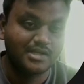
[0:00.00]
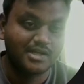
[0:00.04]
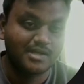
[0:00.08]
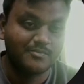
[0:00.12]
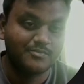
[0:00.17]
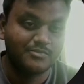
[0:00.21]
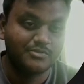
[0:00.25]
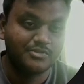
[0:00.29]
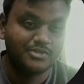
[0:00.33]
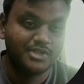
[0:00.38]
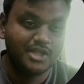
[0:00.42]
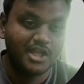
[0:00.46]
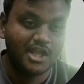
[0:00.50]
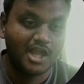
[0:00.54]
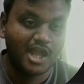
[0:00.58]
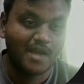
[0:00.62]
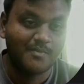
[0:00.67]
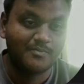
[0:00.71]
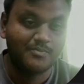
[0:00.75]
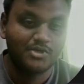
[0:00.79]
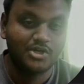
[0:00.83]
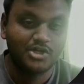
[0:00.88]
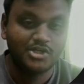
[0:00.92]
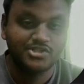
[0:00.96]
Come to the
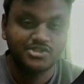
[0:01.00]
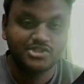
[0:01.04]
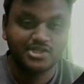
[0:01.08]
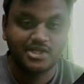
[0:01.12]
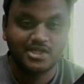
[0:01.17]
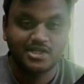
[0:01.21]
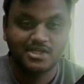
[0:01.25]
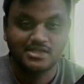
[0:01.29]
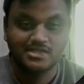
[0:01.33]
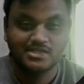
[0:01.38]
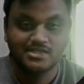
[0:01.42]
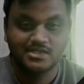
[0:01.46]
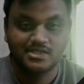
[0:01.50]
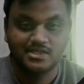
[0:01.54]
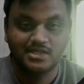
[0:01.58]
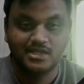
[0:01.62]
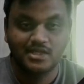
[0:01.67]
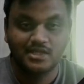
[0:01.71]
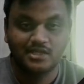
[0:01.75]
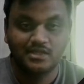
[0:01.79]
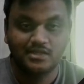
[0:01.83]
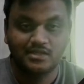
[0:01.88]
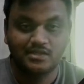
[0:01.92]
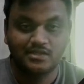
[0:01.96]
app.js
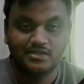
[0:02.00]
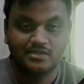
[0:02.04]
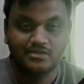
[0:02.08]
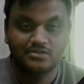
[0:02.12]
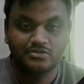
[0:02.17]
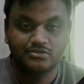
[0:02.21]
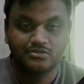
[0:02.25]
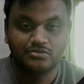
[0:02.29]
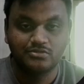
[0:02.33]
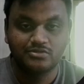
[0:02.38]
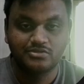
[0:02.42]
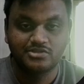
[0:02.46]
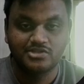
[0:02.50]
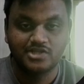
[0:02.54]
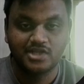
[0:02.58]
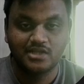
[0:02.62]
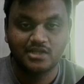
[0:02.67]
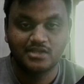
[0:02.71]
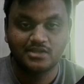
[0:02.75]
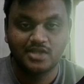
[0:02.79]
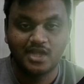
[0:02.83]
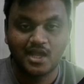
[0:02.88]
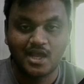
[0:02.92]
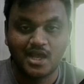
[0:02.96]
here to
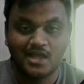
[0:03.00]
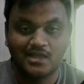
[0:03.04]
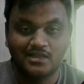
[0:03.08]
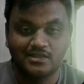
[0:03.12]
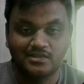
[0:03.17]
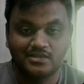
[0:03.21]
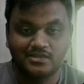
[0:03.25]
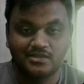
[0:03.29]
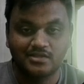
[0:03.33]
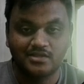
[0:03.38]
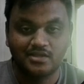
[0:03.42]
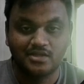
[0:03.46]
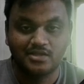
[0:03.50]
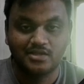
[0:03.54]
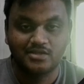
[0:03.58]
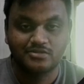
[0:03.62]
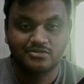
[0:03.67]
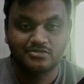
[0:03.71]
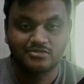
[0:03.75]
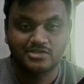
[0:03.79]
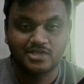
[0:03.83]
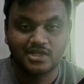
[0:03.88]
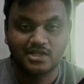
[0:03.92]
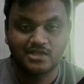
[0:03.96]
check the
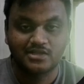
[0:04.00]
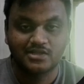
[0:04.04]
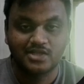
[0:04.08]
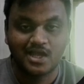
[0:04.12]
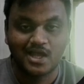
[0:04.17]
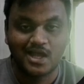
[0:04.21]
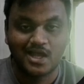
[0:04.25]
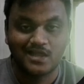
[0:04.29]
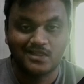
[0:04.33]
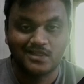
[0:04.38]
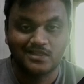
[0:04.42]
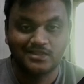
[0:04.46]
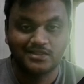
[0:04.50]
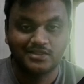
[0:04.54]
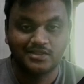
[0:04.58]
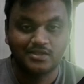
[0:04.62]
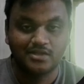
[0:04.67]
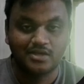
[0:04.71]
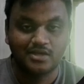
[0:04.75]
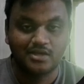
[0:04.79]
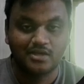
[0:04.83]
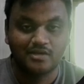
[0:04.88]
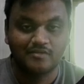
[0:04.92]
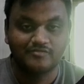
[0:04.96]
health
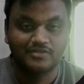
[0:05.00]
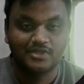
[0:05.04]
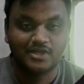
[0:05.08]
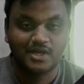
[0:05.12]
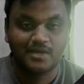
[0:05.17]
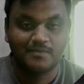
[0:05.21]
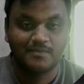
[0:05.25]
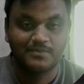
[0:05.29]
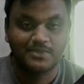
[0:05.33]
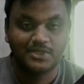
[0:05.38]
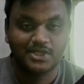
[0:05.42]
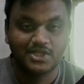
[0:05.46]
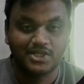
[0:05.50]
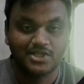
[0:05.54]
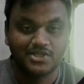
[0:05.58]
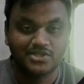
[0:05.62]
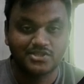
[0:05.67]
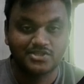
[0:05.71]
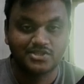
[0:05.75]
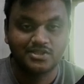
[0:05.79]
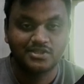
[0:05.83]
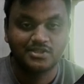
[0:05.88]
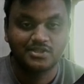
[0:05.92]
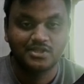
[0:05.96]
of the
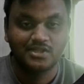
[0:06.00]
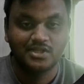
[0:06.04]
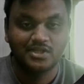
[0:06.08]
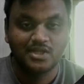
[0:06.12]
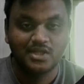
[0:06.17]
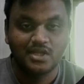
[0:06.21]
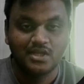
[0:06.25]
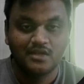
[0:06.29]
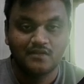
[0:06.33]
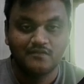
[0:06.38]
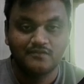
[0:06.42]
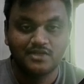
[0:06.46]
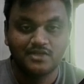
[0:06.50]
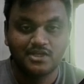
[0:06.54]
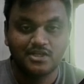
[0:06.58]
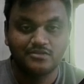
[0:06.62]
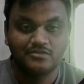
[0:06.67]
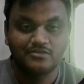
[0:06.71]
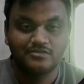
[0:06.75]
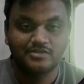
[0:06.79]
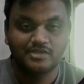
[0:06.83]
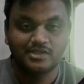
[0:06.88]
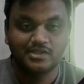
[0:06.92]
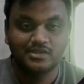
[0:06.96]
application. We are
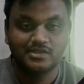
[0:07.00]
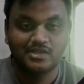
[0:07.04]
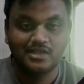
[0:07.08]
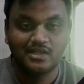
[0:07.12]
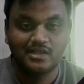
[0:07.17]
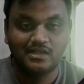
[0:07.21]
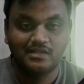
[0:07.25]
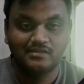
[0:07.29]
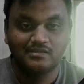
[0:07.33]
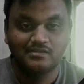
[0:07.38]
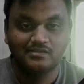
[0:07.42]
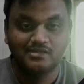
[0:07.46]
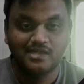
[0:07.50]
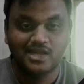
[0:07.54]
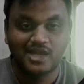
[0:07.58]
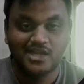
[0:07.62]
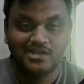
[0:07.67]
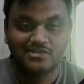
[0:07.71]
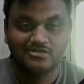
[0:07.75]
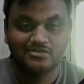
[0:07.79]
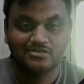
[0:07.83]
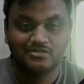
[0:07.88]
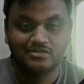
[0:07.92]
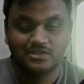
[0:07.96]
using the
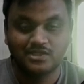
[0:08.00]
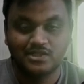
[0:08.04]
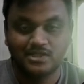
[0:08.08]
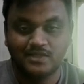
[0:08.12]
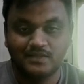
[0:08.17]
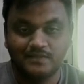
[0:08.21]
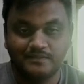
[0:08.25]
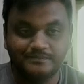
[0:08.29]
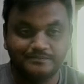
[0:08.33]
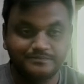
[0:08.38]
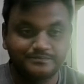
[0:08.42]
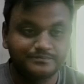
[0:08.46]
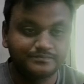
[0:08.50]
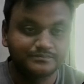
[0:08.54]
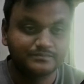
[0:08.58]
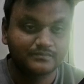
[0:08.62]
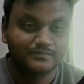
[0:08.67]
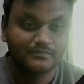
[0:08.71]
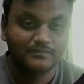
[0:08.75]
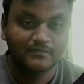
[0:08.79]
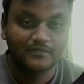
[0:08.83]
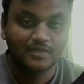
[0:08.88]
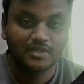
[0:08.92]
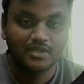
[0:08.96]
slash only. If
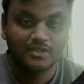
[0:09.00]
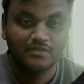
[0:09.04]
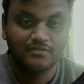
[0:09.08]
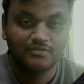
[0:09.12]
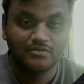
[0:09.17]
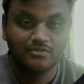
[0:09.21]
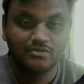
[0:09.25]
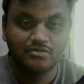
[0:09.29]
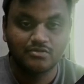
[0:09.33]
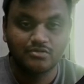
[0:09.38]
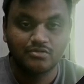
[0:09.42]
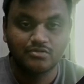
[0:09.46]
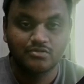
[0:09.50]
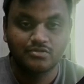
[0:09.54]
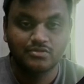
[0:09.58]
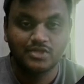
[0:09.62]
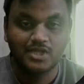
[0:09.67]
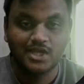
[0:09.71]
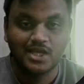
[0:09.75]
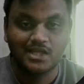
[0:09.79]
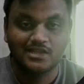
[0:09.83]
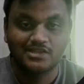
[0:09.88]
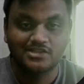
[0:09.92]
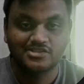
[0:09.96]
you go to
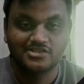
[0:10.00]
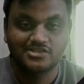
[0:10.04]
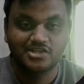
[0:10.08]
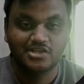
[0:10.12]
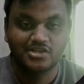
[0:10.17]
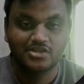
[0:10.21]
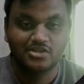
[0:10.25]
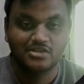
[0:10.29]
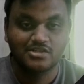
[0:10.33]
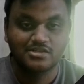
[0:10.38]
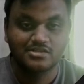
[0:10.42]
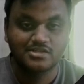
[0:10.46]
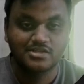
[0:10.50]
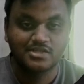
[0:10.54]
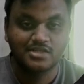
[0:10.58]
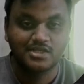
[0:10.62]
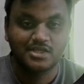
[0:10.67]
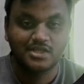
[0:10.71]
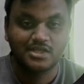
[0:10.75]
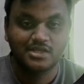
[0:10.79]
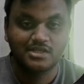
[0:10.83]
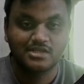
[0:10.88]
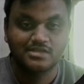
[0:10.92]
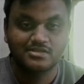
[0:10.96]
the health check also,
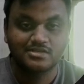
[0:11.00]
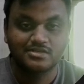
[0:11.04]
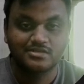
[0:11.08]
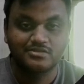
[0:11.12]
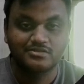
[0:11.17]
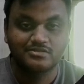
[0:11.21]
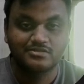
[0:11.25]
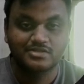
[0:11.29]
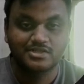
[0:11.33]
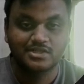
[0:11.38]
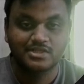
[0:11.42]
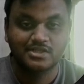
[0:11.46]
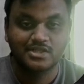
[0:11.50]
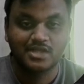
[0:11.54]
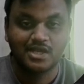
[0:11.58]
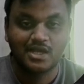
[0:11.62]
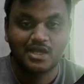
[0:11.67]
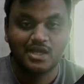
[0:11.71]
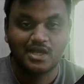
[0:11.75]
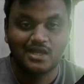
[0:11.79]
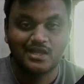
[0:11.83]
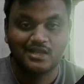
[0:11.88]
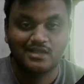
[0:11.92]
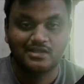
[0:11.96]
here also using
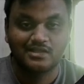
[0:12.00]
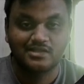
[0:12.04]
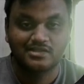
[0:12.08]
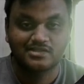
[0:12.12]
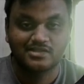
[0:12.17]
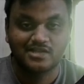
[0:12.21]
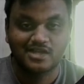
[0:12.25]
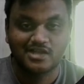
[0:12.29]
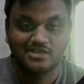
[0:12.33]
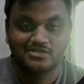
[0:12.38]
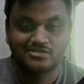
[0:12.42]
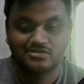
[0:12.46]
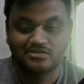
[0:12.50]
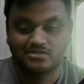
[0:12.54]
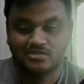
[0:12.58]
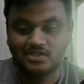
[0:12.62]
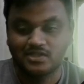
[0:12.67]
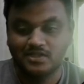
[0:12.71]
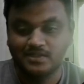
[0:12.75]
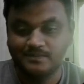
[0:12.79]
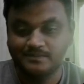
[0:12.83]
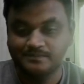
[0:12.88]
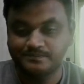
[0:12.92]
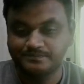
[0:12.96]
the slash
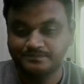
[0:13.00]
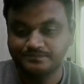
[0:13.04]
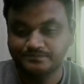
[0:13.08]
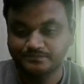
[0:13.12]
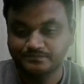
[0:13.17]
only.